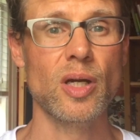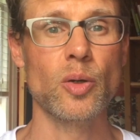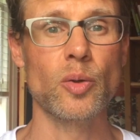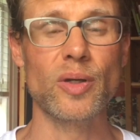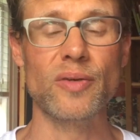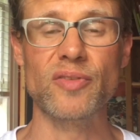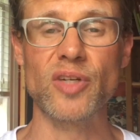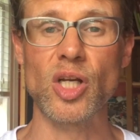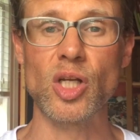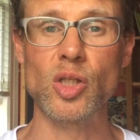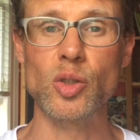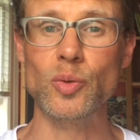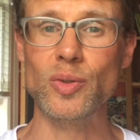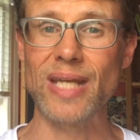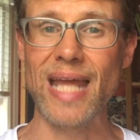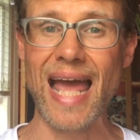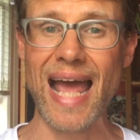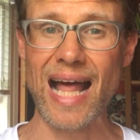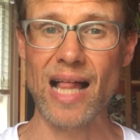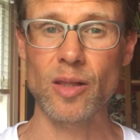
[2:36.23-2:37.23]
or even a
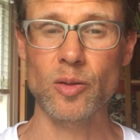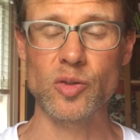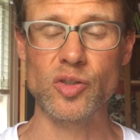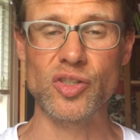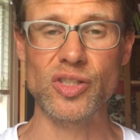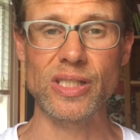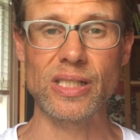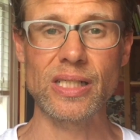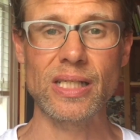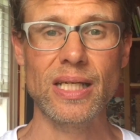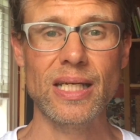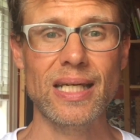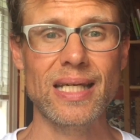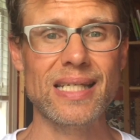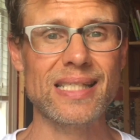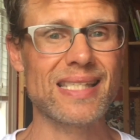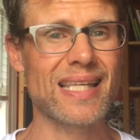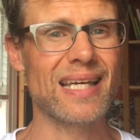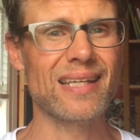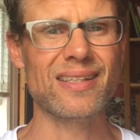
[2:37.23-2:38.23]
gluten allergy
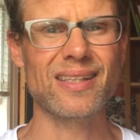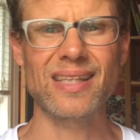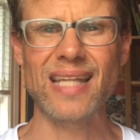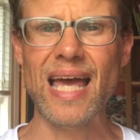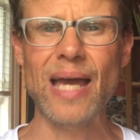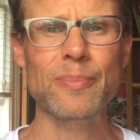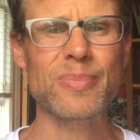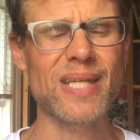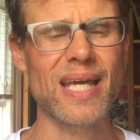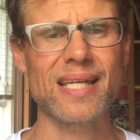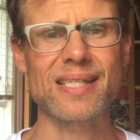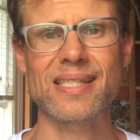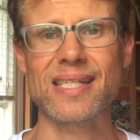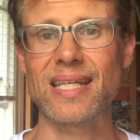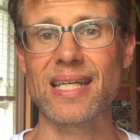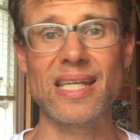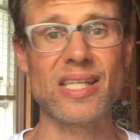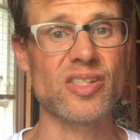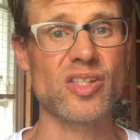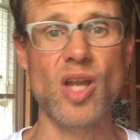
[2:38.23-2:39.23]
is that lab
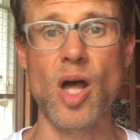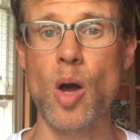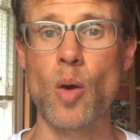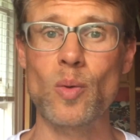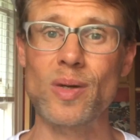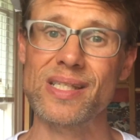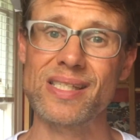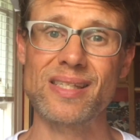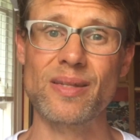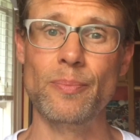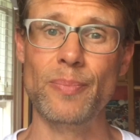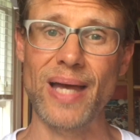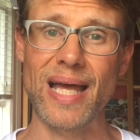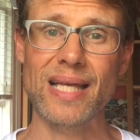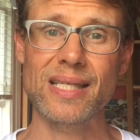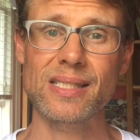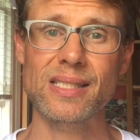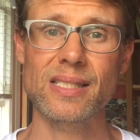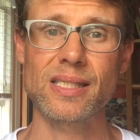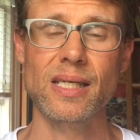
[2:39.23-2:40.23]
testing isn't always the
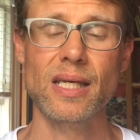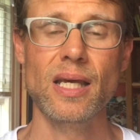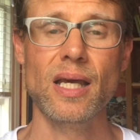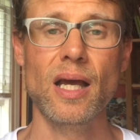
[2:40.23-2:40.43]
best.